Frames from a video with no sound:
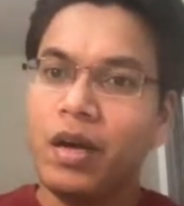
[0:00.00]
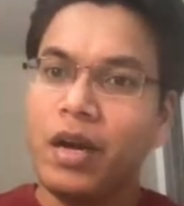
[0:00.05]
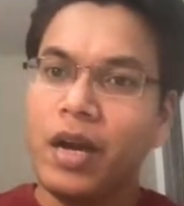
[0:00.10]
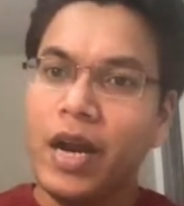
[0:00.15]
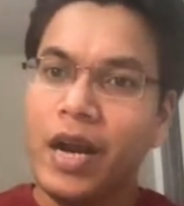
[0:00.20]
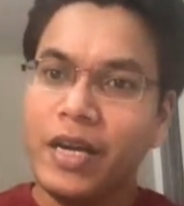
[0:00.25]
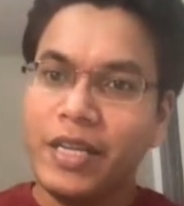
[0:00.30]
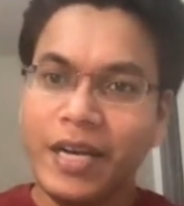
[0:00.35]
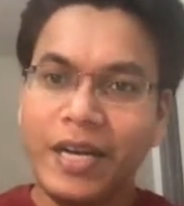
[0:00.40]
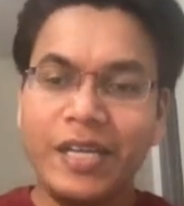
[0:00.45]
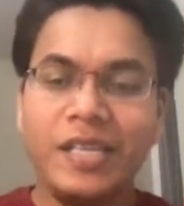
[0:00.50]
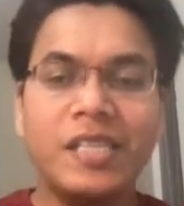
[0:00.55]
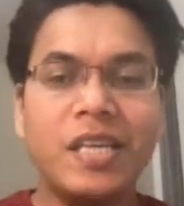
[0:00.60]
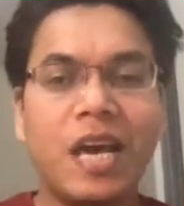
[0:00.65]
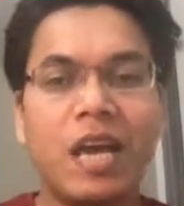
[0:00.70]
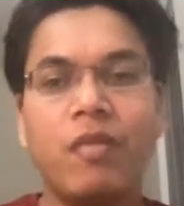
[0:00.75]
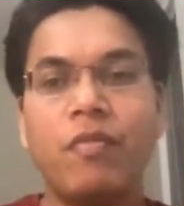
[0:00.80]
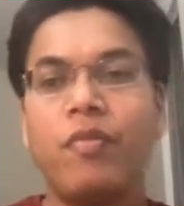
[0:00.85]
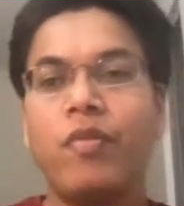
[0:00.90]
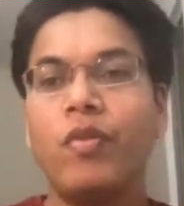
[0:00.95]
And that is
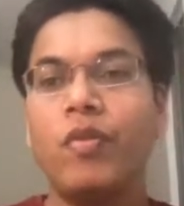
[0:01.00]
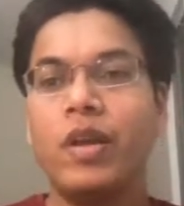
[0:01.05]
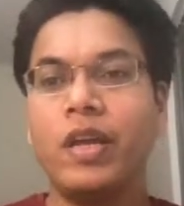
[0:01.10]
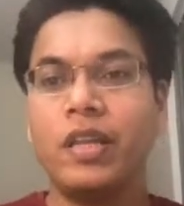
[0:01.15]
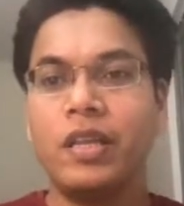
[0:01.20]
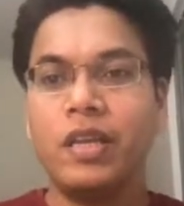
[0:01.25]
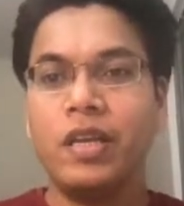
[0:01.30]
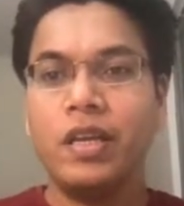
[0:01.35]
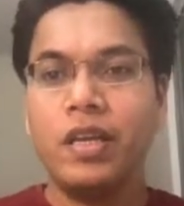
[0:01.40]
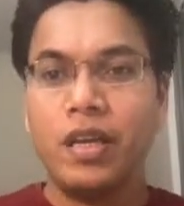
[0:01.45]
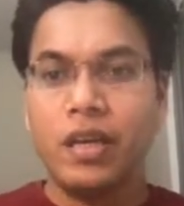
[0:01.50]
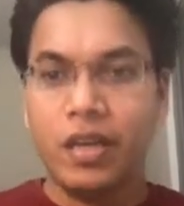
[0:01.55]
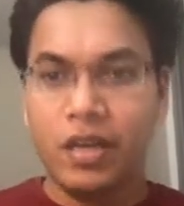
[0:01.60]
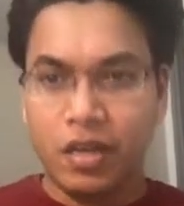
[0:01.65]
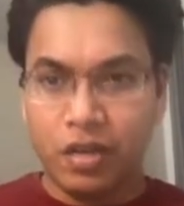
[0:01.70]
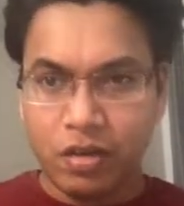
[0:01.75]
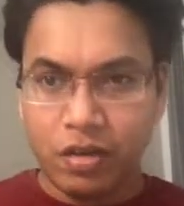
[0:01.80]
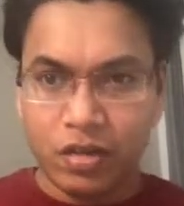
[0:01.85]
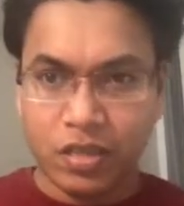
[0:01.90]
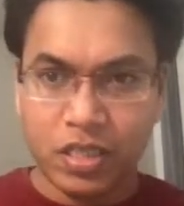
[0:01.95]
helpful in the
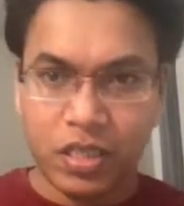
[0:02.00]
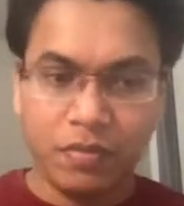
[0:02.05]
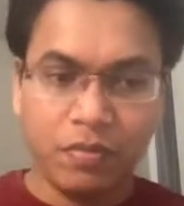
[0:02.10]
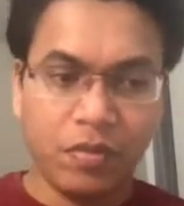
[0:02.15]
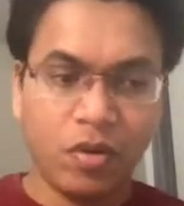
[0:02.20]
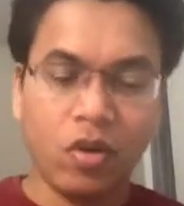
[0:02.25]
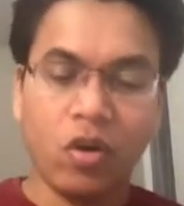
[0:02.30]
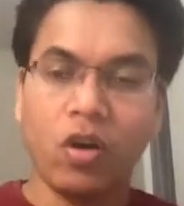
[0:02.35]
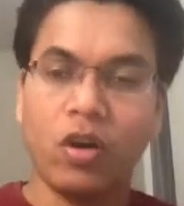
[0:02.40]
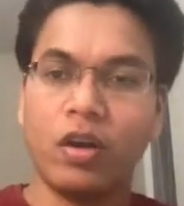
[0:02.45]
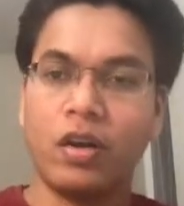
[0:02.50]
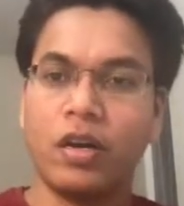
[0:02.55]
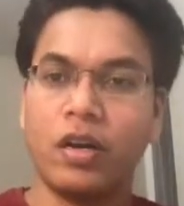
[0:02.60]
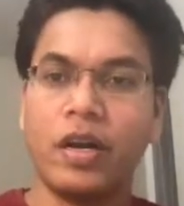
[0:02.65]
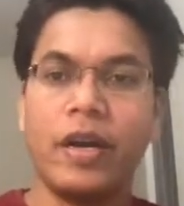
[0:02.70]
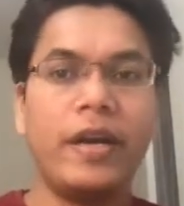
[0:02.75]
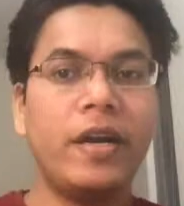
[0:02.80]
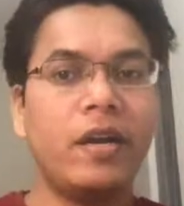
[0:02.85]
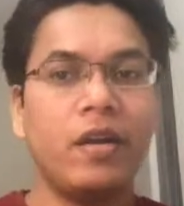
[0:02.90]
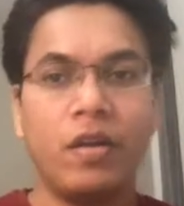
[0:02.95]
recursive call,
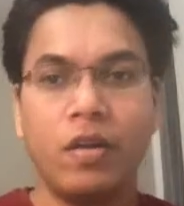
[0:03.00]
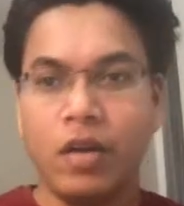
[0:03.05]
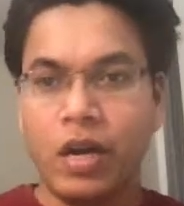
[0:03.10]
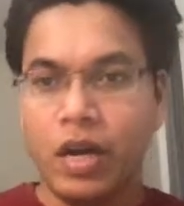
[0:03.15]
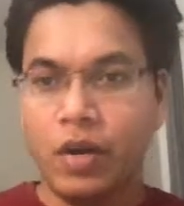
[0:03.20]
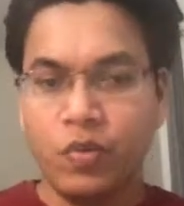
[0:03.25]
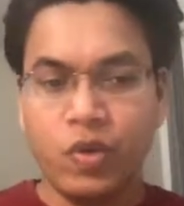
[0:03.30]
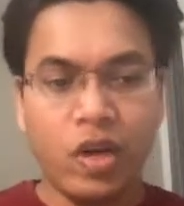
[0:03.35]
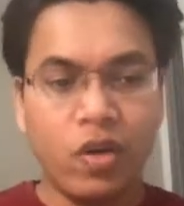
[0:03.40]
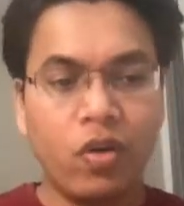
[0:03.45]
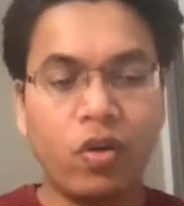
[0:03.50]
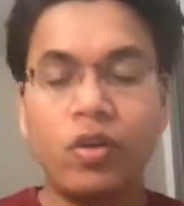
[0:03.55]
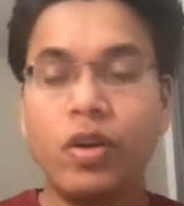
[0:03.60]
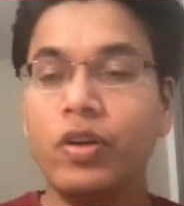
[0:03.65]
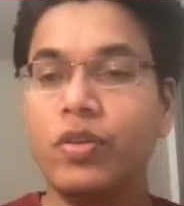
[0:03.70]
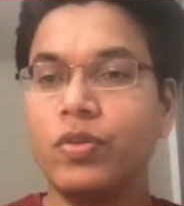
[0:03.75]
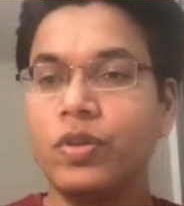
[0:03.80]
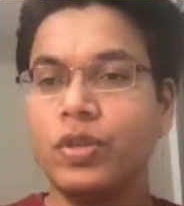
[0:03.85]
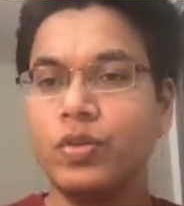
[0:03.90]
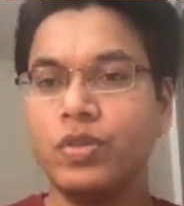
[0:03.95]
right? And we are not going
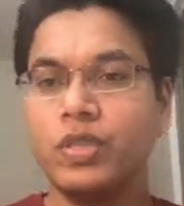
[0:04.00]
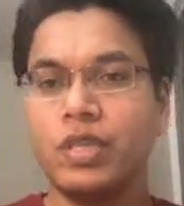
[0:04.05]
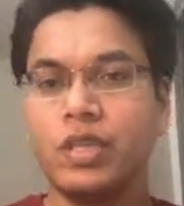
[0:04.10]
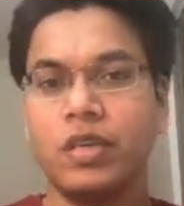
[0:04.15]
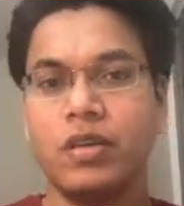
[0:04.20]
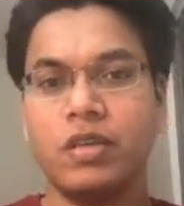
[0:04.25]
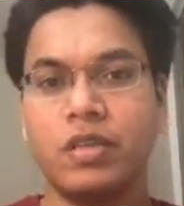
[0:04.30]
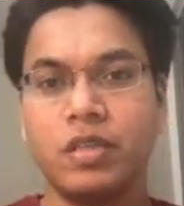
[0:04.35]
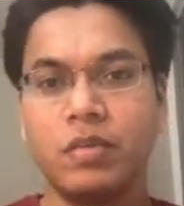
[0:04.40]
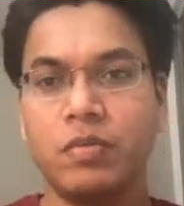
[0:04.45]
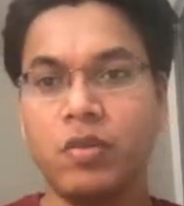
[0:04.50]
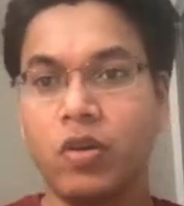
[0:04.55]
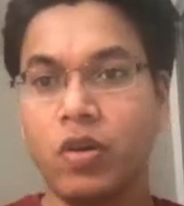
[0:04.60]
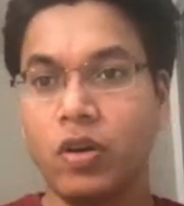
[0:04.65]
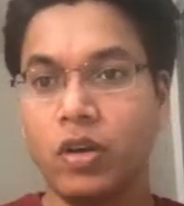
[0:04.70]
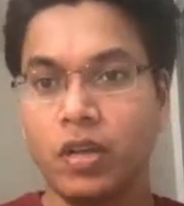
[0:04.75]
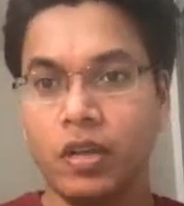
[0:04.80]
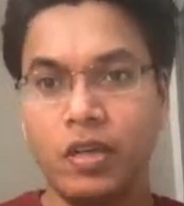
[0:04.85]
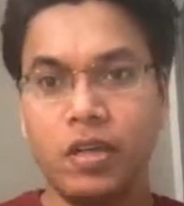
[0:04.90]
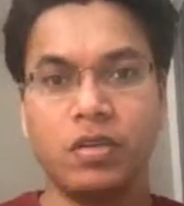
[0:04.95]
to use a recursive call
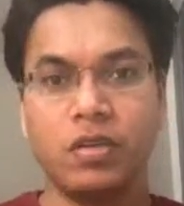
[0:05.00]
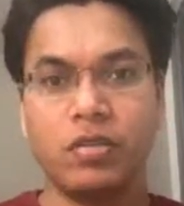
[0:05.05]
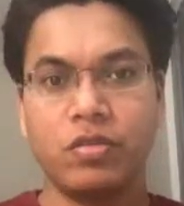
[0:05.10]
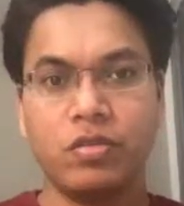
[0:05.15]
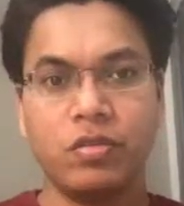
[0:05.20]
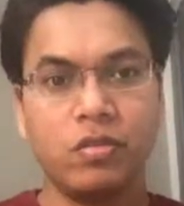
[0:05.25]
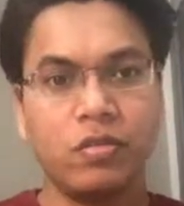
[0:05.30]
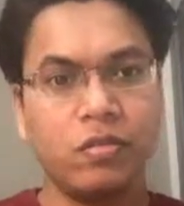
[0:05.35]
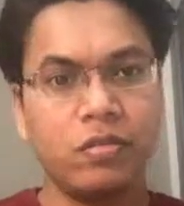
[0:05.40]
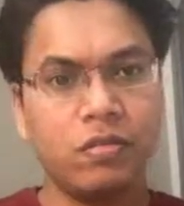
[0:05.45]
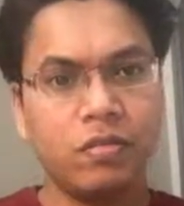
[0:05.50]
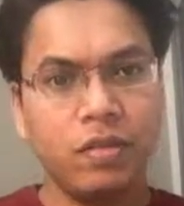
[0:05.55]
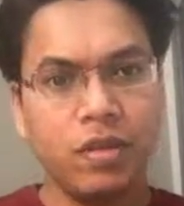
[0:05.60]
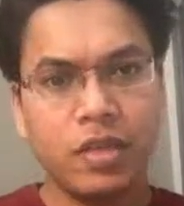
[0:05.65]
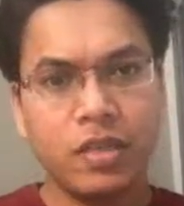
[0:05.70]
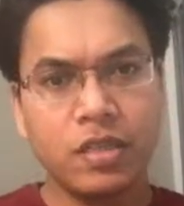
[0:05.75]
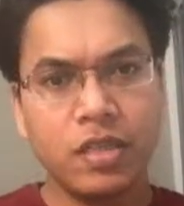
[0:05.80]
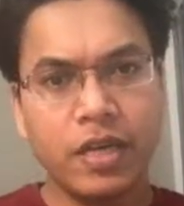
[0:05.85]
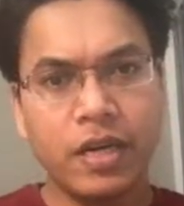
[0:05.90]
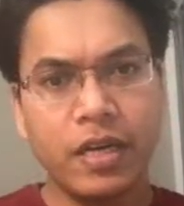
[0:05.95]
here, so
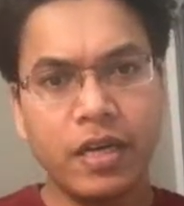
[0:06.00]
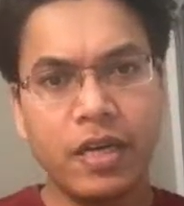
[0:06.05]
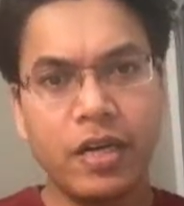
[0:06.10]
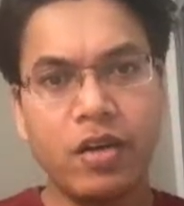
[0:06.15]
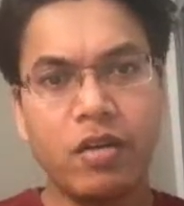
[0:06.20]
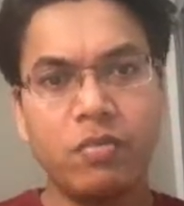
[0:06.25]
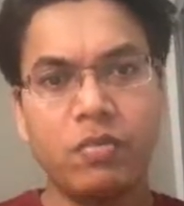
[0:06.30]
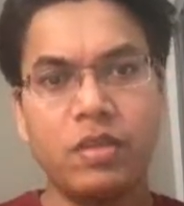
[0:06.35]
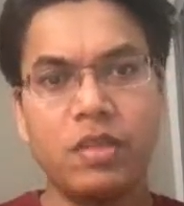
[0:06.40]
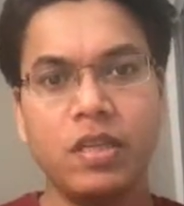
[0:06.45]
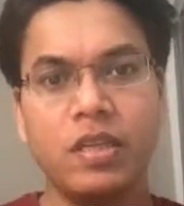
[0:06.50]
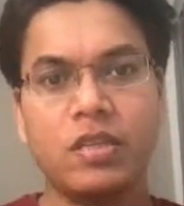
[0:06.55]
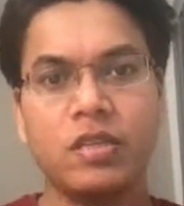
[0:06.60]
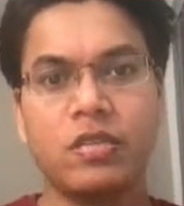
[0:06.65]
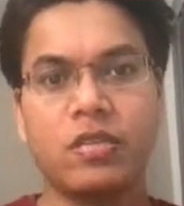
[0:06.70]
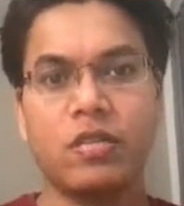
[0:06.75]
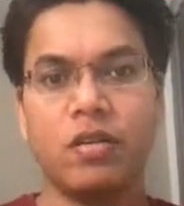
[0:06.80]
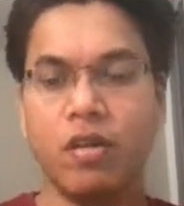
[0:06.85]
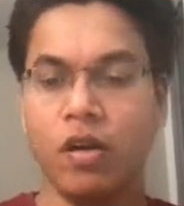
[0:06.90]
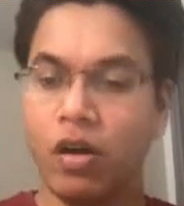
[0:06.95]
let's get rid of
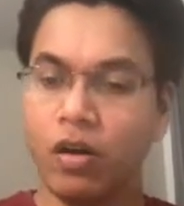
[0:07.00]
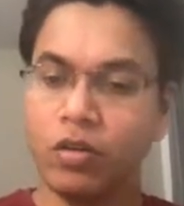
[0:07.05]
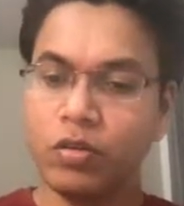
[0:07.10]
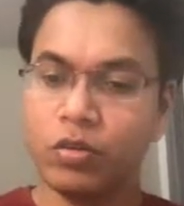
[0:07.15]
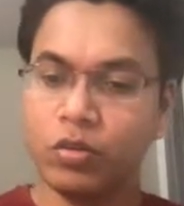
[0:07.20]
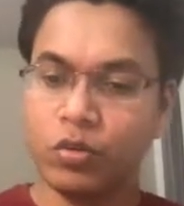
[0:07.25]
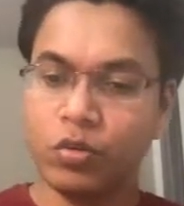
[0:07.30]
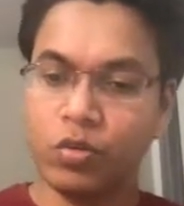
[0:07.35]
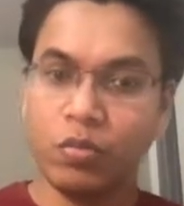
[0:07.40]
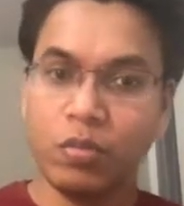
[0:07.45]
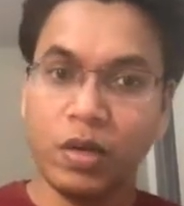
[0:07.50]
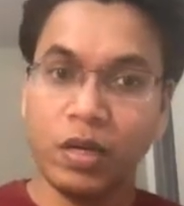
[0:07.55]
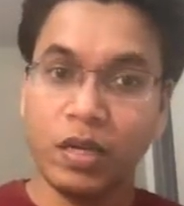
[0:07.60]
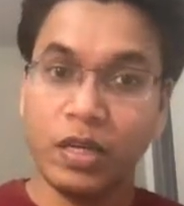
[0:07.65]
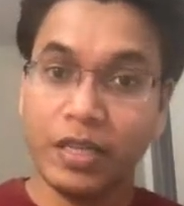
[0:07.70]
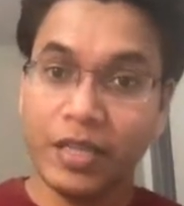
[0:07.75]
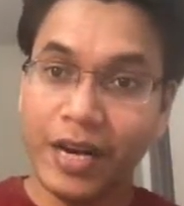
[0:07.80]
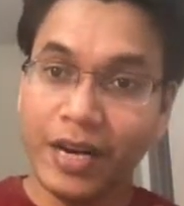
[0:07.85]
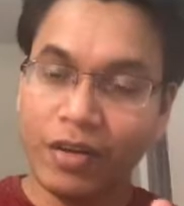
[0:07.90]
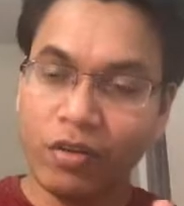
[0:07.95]
this also,
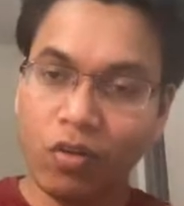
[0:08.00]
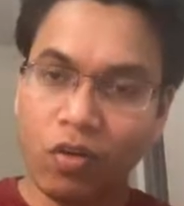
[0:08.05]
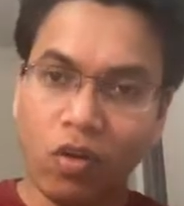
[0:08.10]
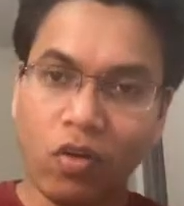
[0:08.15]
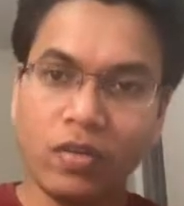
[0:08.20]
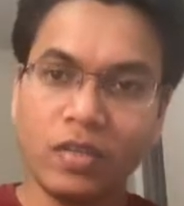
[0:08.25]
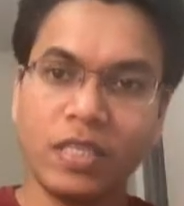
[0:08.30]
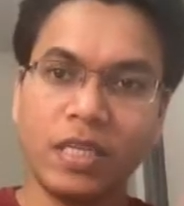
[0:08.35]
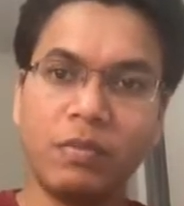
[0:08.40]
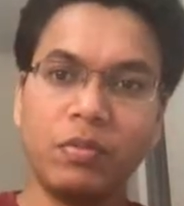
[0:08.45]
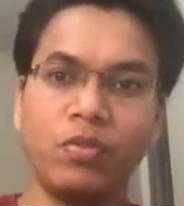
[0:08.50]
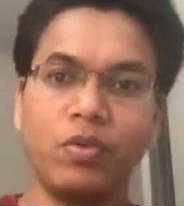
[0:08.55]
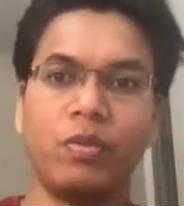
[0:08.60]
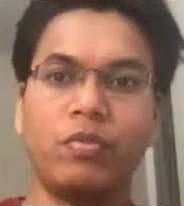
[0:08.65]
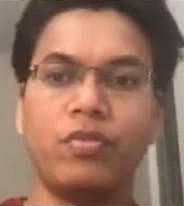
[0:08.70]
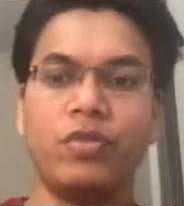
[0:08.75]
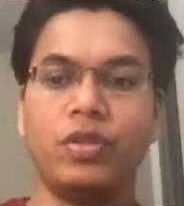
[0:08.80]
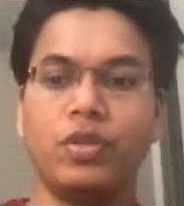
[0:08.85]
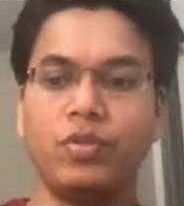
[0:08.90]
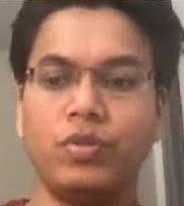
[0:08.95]
but that concept we have
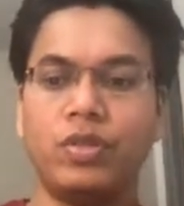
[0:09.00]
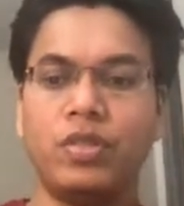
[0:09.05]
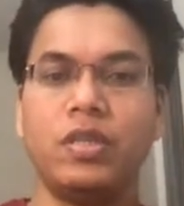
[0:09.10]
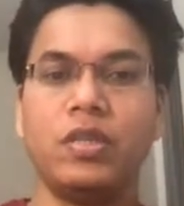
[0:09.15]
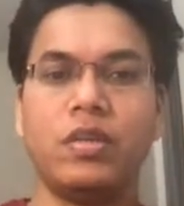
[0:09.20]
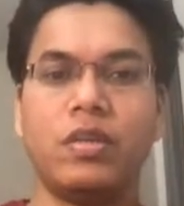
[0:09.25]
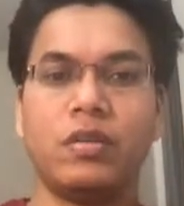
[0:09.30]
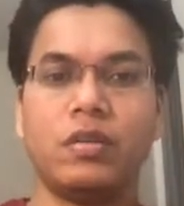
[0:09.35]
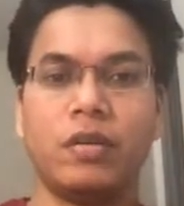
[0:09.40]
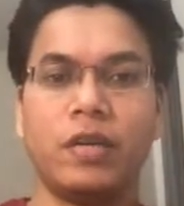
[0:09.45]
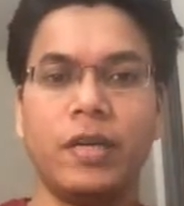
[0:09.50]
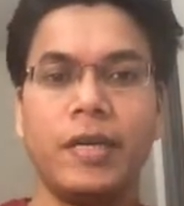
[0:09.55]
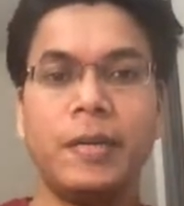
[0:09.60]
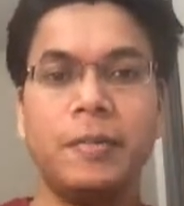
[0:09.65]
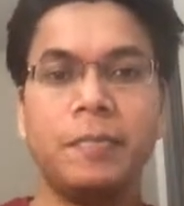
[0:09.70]
to use here. Okay,